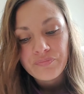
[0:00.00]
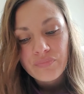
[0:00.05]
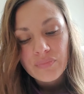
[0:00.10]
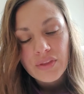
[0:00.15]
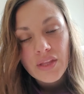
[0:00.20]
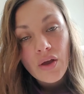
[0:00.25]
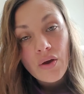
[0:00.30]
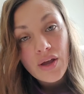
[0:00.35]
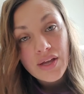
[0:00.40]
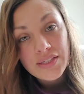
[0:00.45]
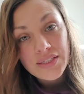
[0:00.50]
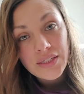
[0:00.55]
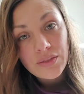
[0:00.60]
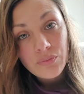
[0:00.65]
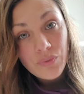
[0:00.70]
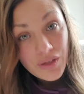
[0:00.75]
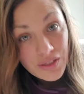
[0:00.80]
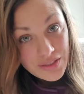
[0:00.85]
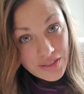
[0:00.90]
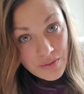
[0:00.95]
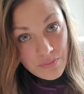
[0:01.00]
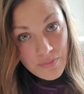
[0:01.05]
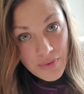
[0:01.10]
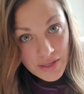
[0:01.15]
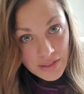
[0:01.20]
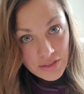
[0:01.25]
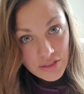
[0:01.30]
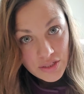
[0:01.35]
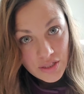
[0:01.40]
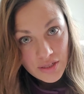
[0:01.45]
Now, I did want to
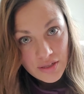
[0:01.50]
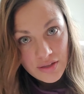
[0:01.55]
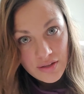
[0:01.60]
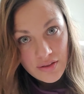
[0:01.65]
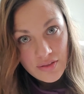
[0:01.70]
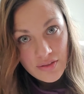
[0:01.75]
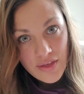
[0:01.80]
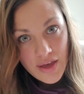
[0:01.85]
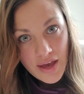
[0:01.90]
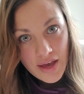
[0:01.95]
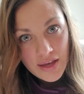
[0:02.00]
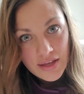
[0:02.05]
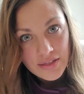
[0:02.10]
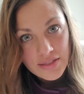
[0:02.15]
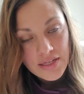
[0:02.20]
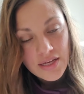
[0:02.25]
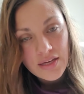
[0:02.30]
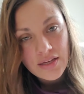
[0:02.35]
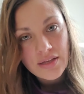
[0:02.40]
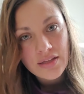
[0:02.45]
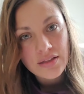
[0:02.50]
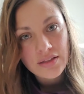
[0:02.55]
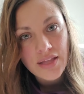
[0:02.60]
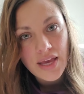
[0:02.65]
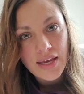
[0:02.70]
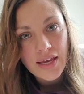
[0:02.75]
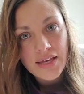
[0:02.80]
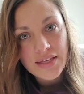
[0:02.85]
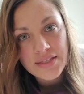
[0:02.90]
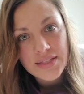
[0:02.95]
mention that,
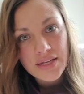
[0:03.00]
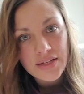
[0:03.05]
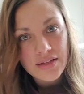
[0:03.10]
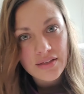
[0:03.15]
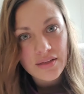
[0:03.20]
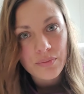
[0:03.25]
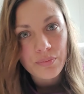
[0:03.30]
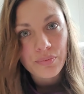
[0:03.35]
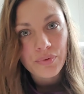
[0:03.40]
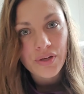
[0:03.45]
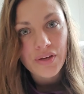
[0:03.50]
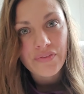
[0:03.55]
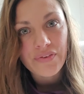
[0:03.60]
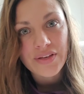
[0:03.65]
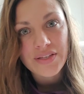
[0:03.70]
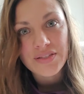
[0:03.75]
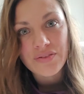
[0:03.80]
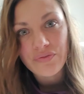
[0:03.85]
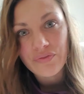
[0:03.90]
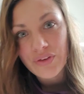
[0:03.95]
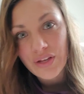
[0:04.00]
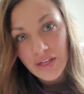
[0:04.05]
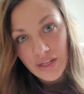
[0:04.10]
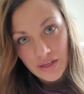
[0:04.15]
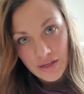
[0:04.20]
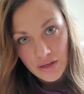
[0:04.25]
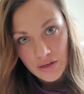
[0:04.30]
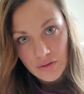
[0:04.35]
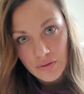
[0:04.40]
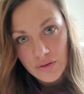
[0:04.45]
like I said in the previous
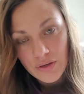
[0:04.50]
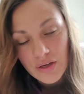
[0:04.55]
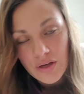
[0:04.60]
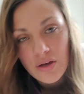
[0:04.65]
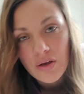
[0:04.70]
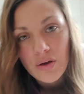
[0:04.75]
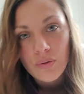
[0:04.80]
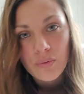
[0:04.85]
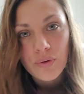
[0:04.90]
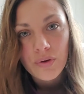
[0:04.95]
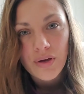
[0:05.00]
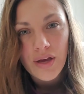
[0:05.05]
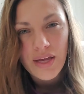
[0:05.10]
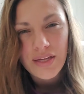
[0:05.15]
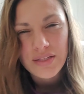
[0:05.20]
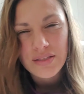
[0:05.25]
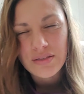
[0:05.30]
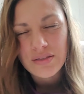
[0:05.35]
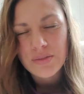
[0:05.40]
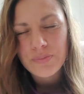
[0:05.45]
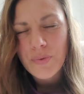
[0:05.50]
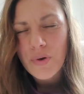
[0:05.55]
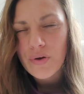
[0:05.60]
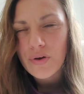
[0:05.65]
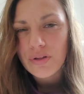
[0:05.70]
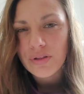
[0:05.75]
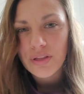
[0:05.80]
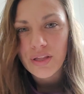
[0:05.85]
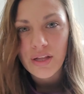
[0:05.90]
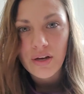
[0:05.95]
video, I spoke
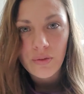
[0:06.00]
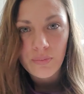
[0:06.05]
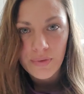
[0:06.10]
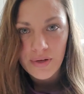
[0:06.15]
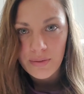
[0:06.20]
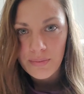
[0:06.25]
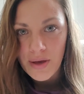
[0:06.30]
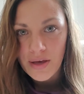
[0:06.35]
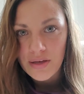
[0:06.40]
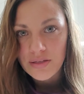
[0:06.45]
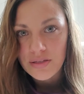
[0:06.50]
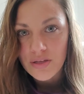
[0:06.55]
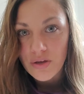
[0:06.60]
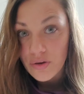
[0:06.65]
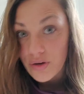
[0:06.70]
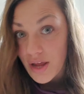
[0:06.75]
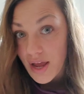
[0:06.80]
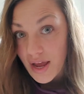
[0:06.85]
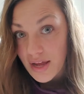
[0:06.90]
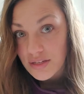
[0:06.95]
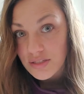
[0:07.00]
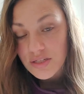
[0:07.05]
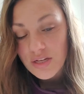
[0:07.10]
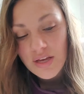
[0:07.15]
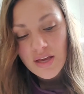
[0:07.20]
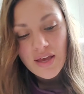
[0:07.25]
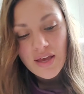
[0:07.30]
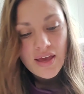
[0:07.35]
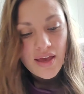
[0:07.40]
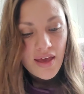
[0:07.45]
a little bit about soda ash,
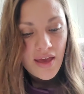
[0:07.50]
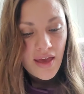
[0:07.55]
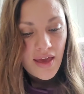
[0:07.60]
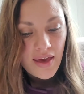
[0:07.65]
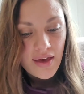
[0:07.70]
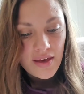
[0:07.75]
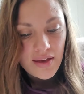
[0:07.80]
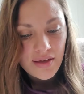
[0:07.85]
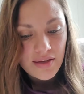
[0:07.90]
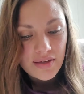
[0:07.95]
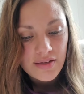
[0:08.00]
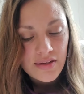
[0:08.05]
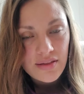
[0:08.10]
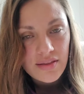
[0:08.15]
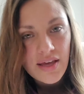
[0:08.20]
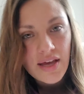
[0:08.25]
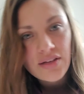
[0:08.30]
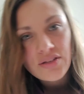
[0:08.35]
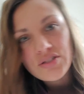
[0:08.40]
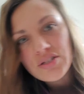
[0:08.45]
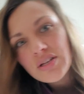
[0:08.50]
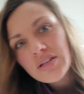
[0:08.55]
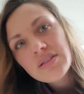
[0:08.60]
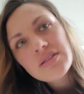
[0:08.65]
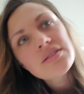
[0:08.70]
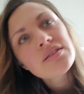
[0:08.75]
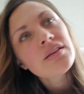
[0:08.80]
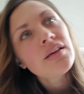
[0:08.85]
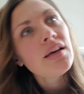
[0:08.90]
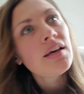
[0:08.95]
and that
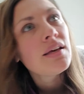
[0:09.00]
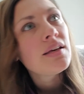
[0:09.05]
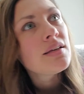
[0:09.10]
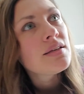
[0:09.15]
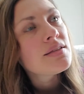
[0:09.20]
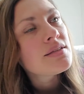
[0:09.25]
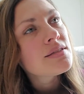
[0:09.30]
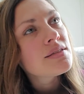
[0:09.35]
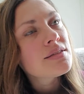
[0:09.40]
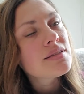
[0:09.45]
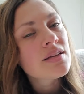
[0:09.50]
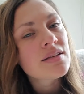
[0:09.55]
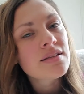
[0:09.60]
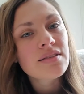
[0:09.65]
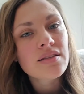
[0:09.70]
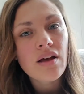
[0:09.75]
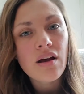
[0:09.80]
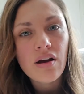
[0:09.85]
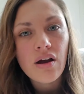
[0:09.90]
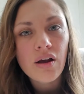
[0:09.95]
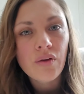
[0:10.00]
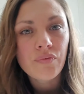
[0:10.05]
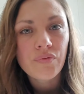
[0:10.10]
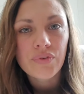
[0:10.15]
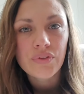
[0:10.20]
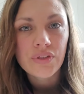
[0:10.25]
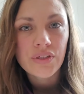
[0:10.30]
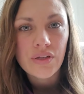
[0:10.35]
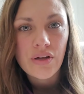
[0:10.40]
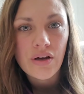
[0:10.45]
just it's not
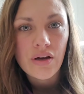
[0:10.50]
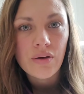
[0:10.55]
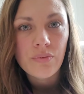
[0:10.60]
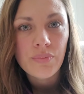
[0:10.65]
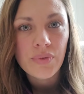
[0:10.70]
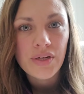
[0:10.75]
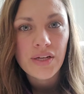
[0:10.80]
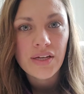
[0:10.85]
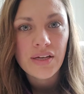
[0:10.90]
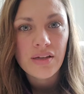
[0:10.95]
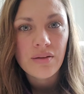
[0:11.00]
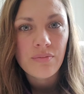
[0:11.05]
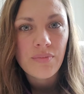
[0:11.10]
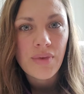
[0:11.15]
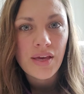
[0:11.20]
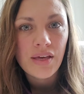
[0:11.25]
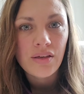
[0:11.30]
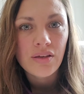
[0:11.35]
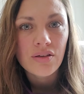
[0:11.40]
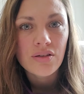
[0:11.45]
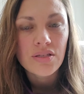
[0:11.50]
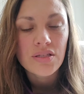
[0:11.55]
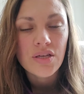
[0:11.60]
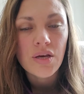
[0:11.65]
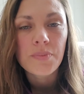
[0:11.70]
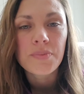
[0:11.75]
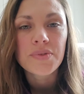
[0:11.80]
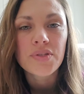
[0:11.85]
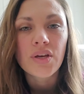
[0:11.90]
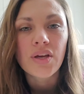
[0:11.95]
harmful at all, but it can make your
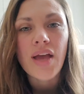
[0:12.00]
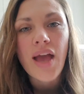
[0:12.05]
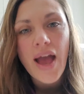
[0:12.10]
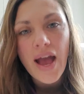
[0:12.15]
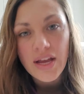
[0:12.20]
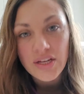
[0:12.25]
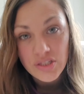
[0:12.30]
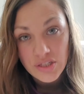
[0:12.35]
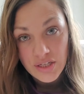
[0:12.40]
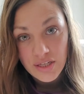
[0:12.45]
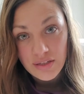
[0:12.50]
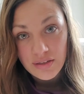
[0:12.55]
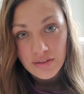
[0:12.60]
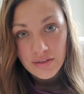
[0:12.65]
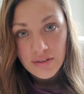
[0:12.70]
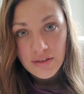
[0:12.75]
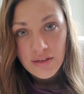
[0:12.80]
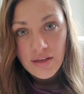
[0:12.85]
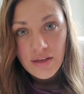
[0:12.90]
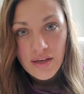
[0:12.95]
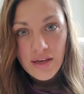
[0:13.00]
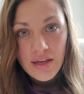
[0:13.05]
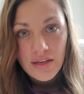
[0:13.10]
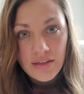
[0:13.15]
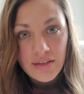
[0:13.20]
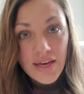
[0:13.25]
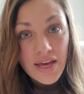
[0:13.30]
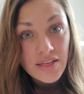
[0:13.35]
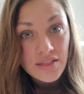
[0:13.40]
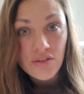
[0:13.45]
soaps look ashy.
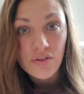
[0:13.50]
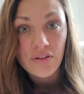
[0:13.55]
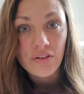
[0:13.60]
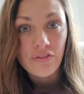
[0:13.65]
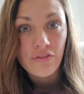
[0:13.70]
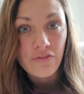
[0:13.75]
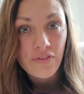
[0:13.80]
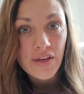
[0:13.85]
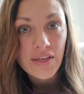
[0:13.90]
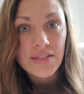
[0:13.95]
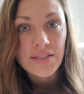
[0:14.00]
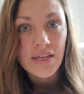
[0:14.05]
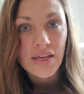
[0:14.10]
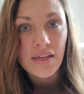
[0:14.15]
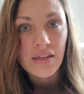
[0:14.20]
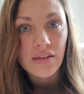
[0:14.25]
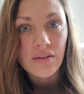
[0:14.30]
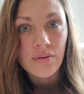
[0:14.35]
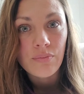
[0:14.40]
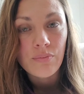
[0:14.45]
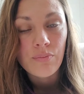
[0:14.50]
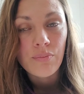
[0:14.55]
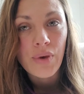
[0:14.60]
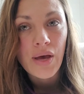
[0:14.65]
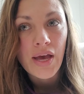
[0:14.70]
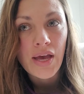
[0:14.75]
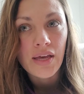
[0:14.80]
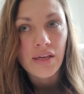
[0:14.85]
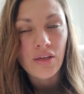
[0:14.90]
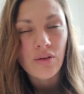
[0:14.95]
And yes, you can fix it,
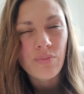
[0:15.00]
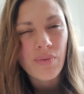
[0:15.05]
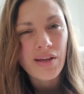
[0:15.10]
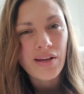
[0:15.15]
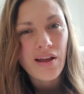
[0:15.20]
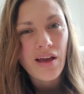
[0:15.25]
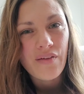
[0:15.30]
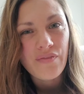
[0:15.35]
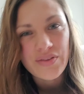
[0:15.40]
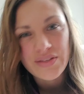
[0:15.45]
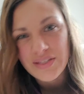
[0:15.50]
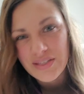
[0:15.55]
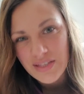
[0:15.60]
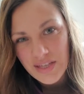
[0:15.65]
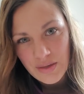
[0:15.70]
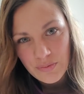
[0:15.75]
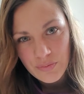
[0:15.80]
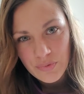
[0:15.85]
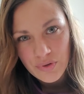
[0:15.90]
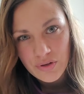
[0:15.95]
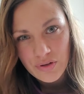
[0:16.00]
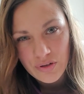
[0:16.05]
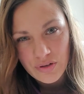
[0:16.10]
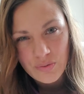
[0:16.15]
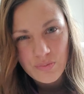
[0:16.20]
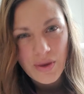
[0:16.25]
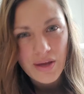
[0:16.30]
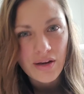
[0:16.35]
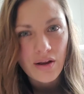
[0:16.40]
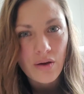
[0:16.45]
but you might not have a steamer, or you
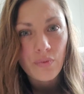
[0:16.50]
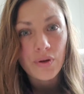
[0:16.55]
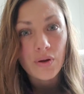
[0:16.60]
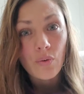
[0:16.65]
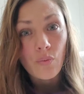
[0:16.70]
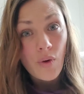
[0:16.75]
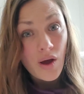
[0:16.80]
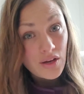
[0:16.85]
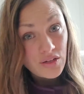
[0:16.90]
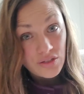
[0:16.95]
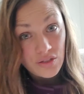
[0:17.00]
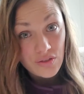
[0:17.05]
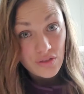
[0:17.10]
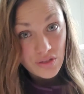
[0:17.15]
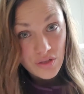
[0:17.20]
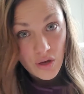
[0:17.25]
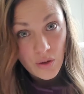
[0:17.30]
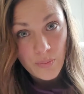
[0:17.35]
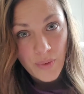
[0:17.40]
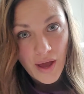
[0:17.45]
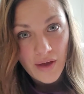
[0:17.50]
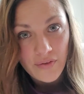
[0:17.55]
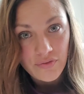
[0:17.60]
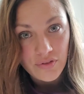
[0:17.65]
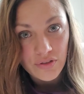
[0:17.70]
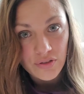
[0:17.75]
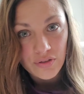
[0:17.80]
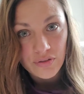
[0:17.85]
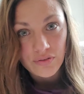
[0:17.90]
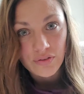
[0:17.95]
might not want to wash your soap
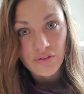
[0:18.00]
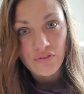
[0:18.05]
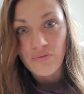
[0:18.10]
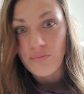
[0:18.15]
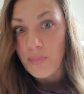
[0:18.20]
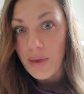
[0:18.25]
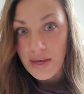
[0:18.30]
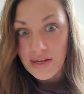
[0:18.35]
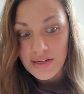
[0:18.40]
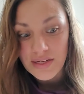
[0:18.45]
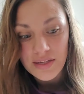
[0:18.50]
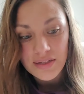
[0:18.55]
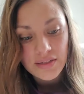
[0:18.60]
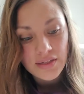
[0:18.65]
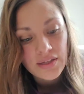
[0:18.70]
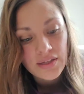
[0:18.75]
after you've made it.